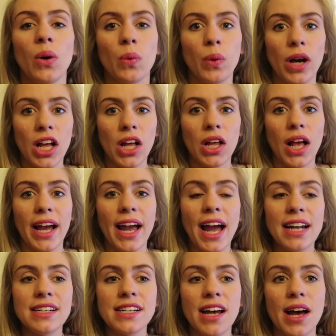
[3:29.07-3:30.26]
Well, I
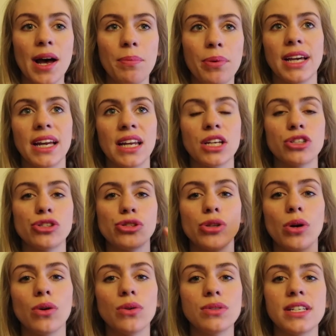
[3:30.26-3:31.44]
ended up getting
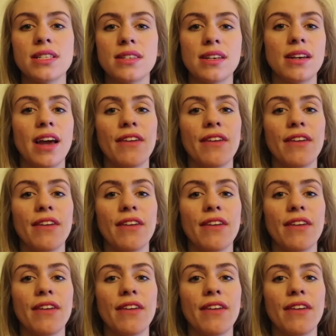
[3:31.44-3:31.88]
so dizzy,